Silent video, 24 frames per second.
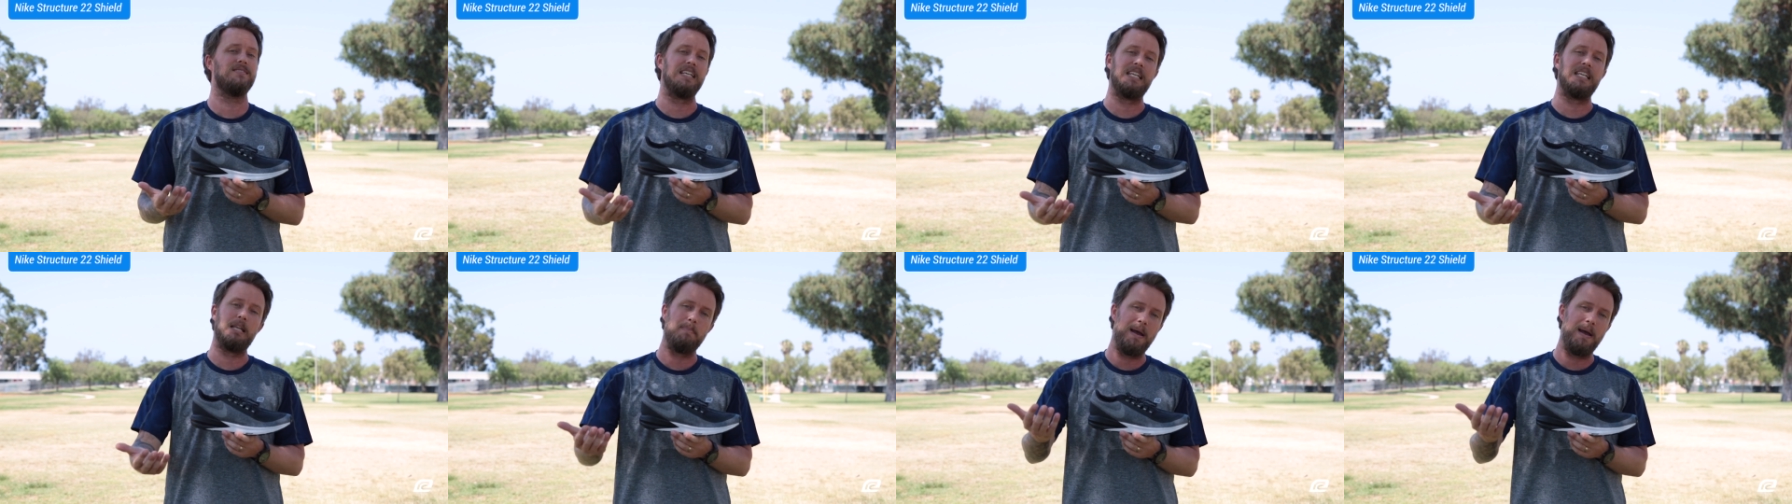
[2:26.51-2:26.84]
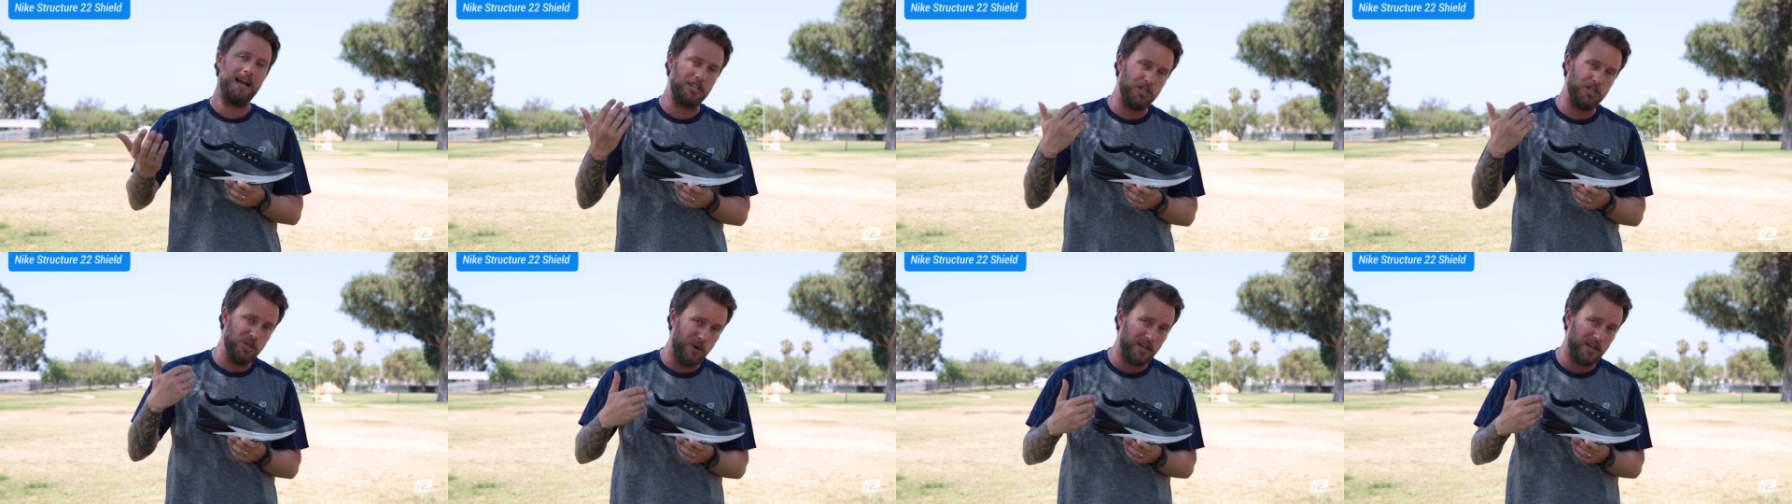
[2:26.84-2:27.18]
send it
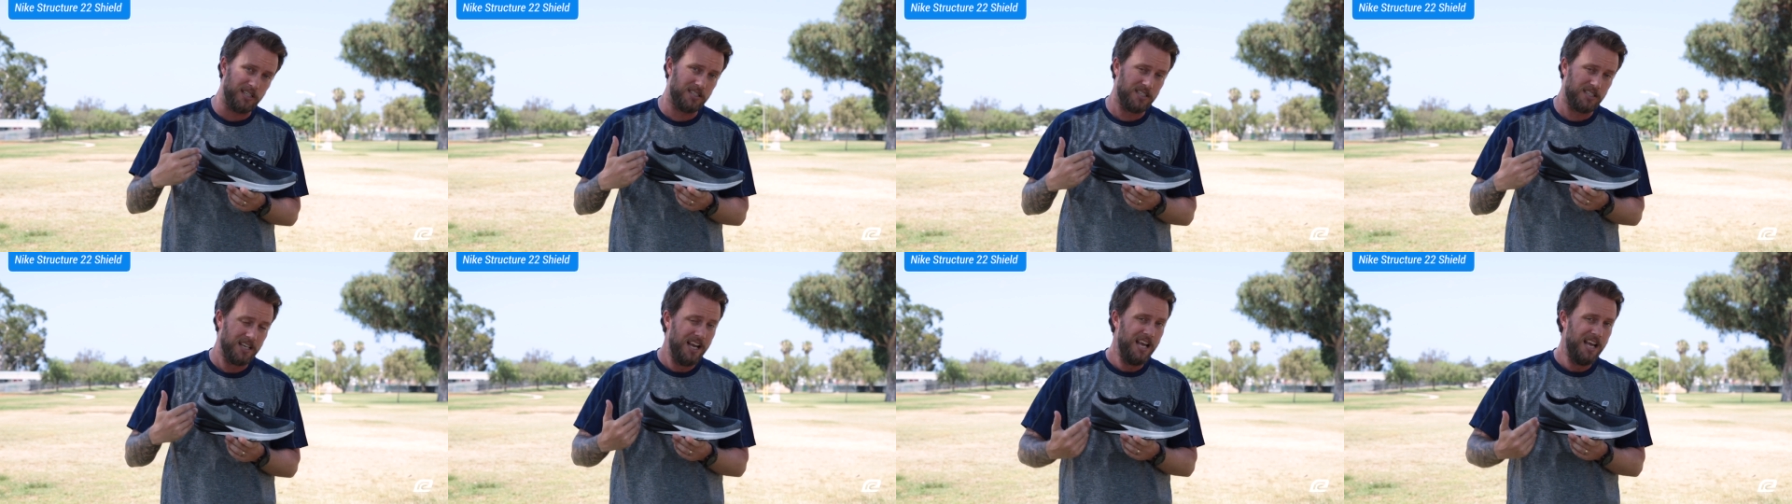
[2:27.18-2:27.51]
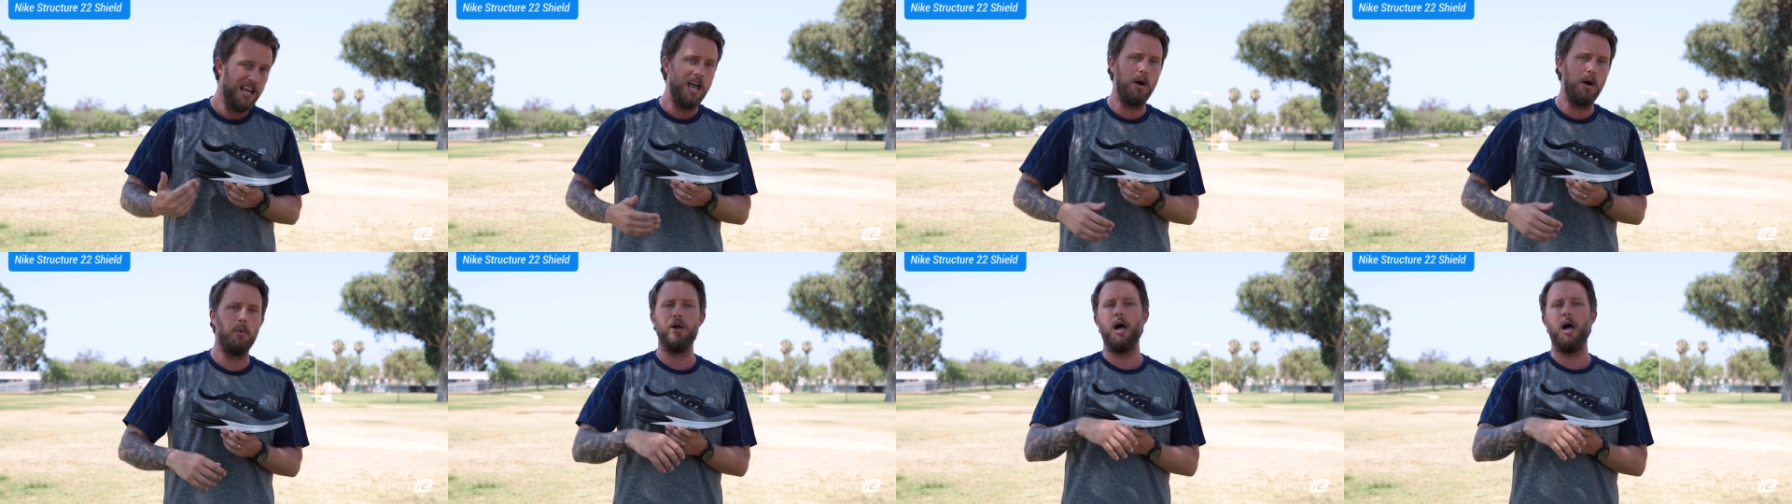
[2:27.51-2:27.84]
back to us
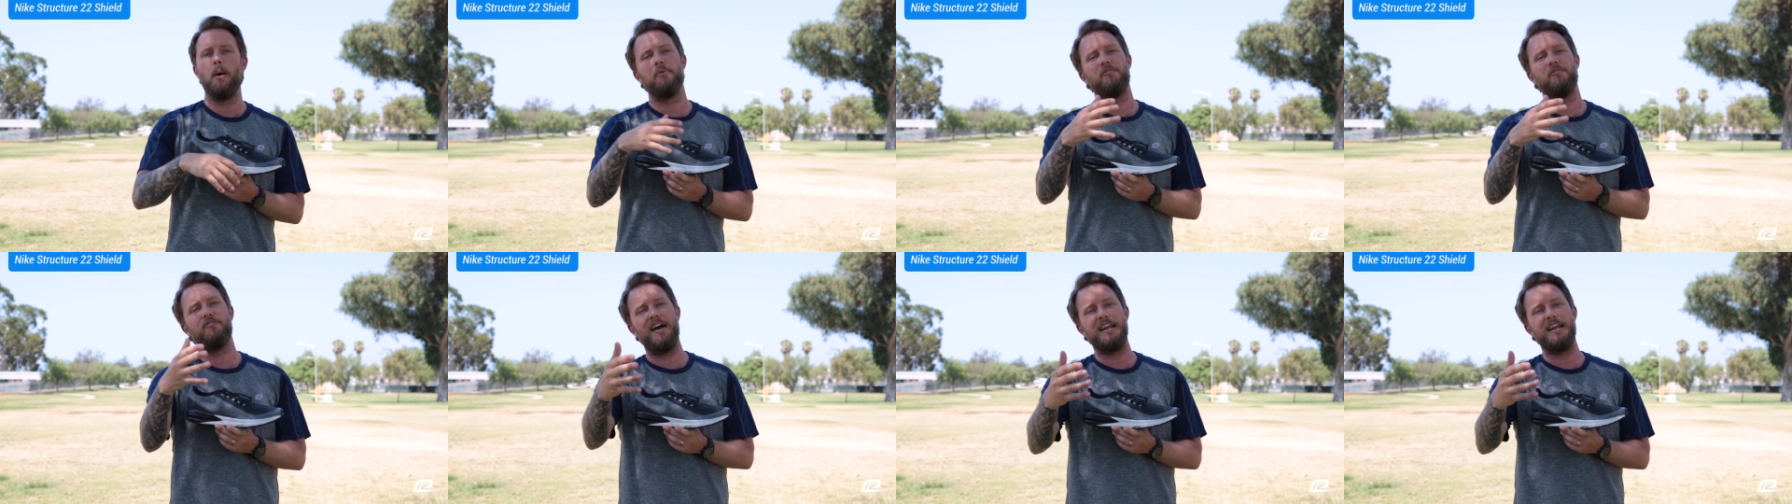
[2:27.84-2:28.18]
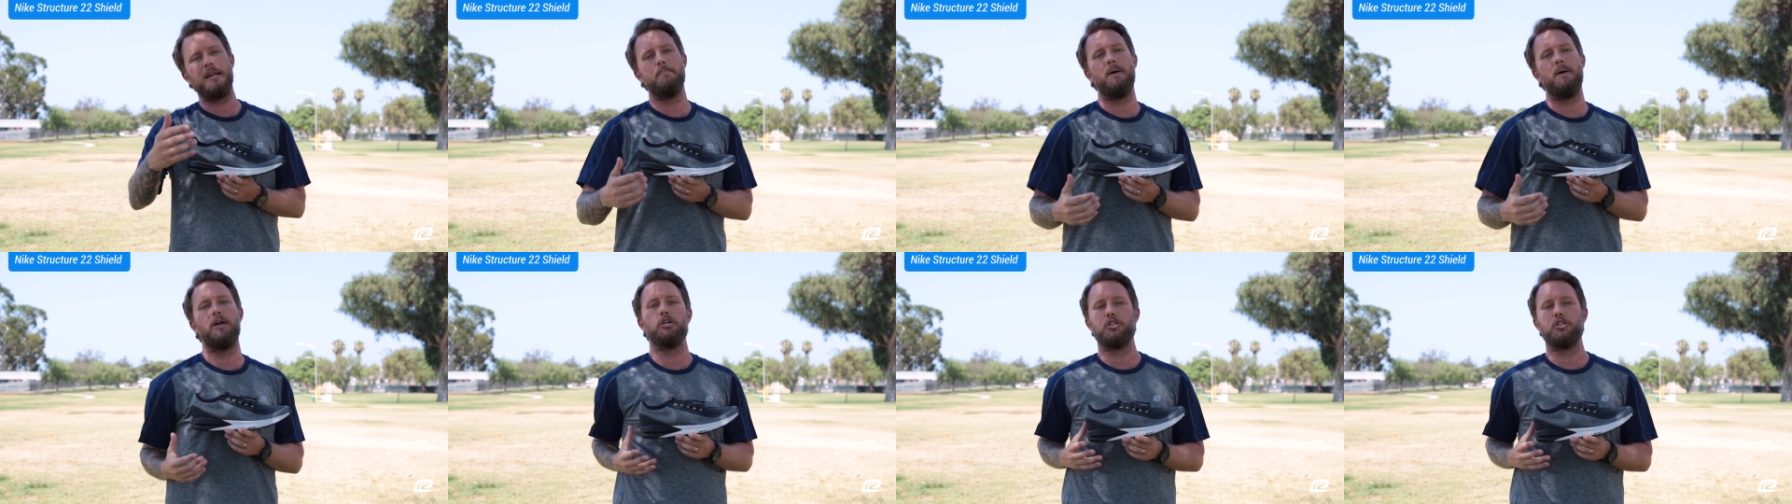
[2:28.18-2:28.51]
and we'll help you
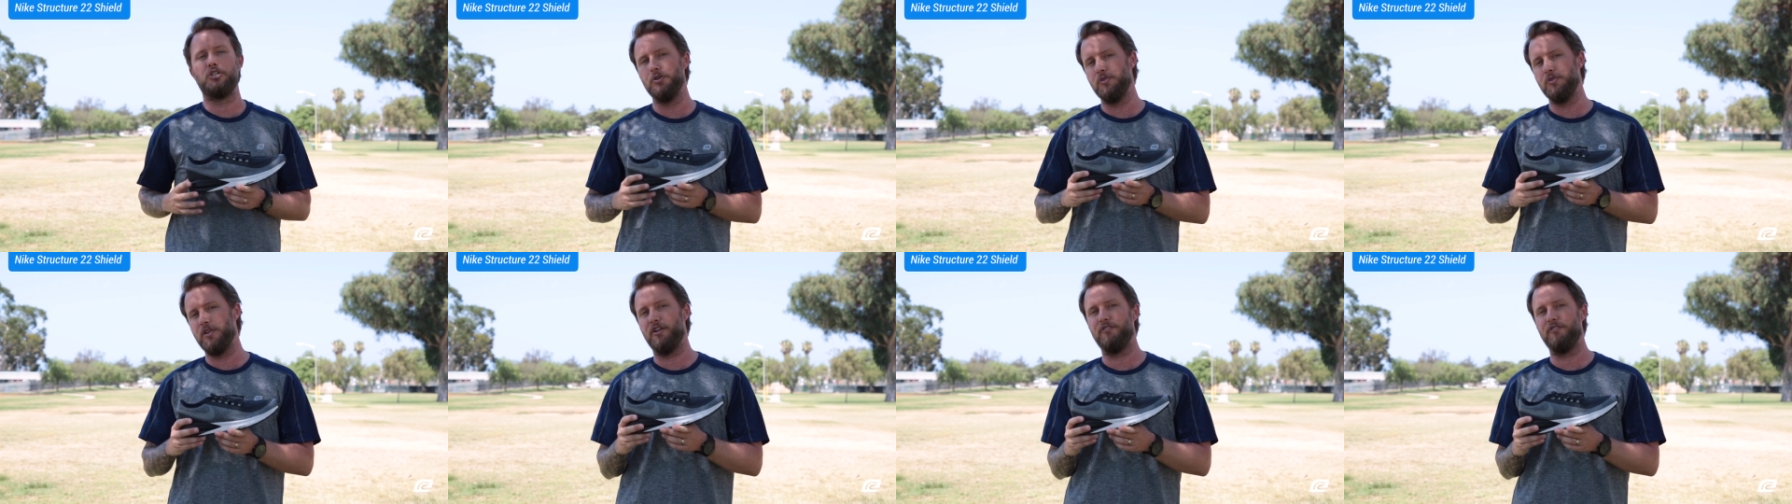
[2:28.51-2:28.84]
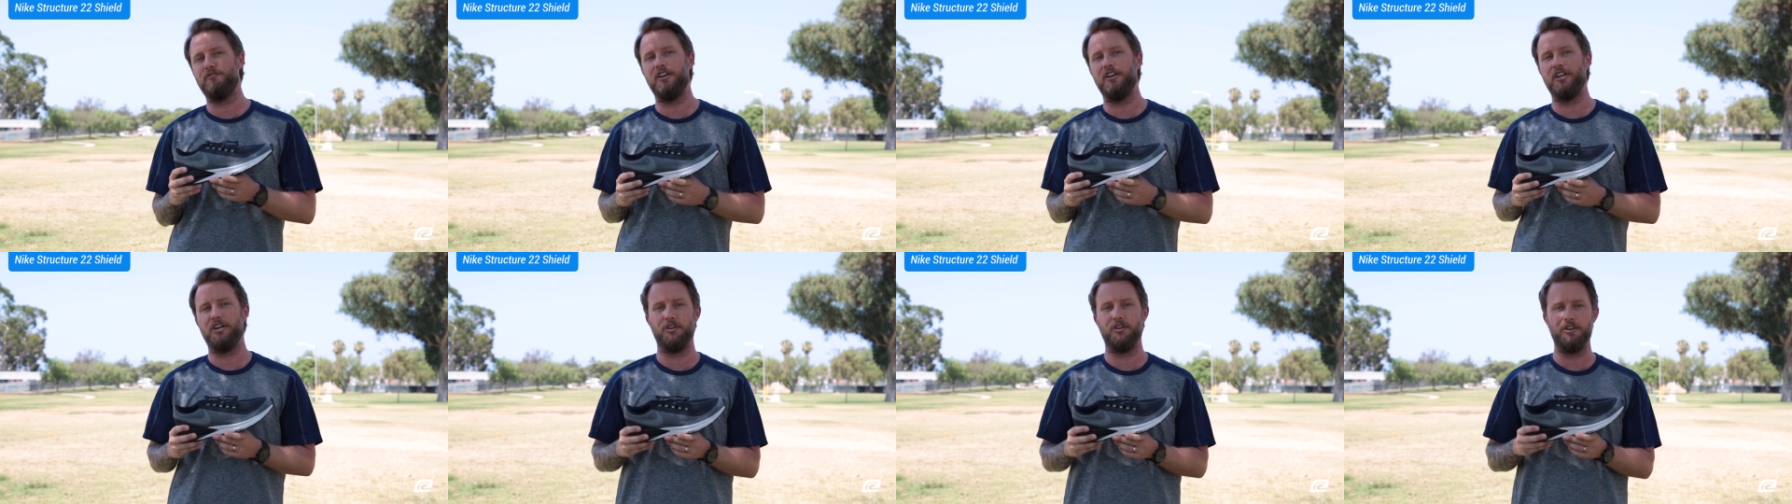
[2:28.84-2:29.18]
find a better shoe that'll
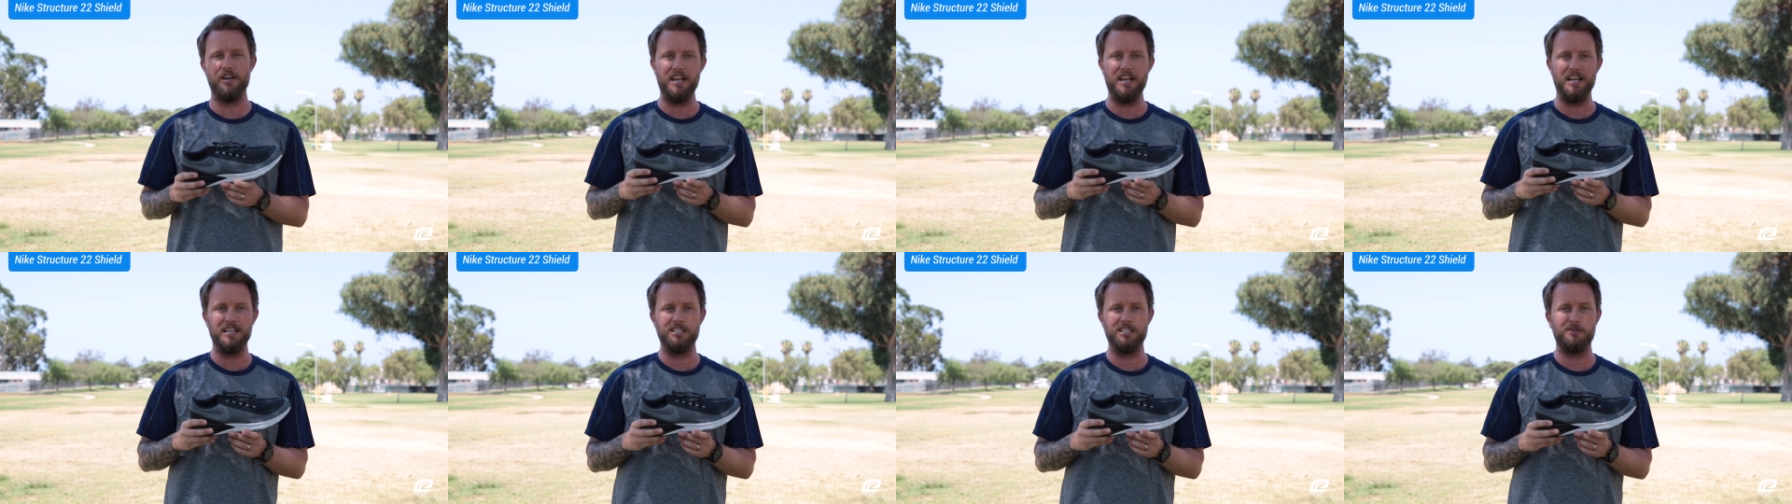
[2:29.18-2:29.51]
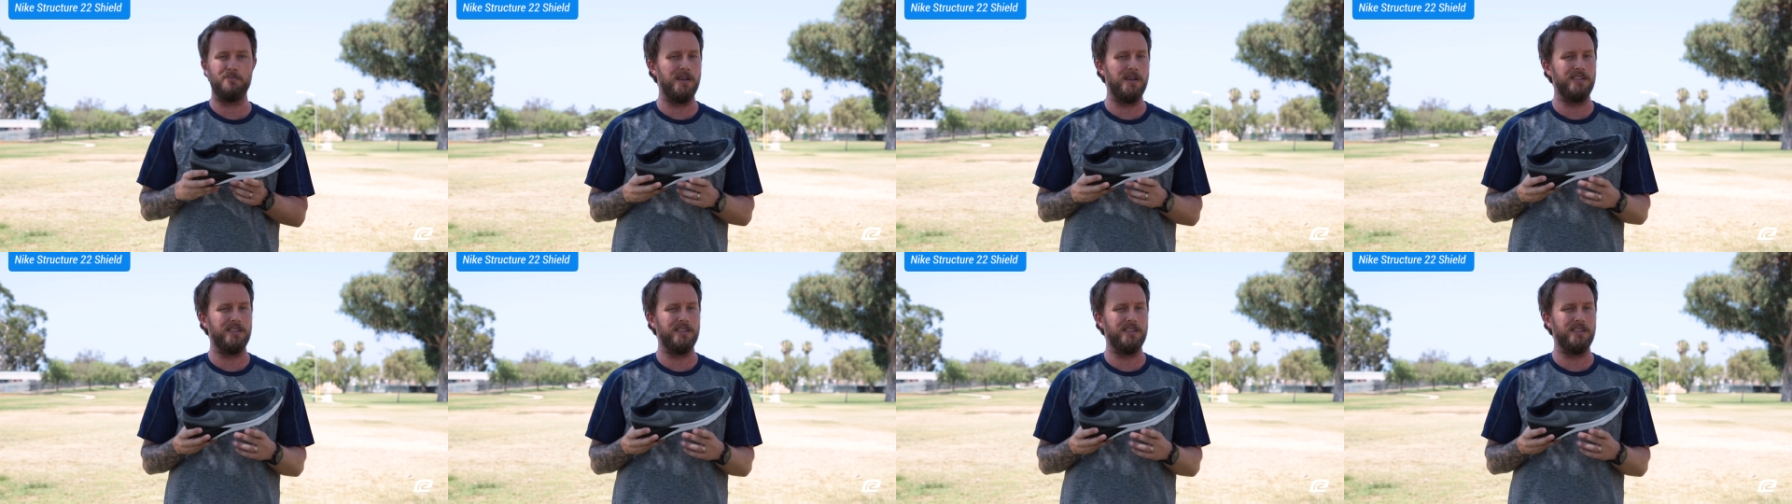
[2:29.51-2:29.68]
fit your needs.